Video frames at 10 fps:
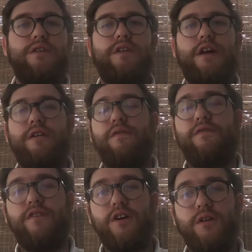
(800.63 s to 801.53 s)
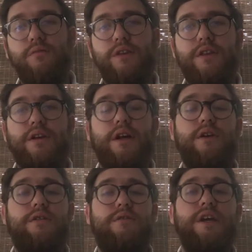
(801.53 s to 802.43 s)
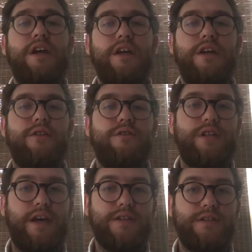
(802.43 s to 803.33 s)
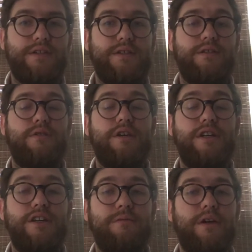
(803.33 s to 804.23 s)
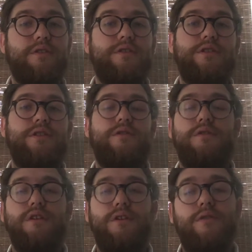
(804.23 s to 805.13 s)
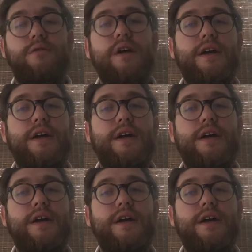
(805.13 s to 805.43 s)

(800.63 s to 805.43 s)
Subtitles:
You've got to confirm with a code, either text or emailed to you.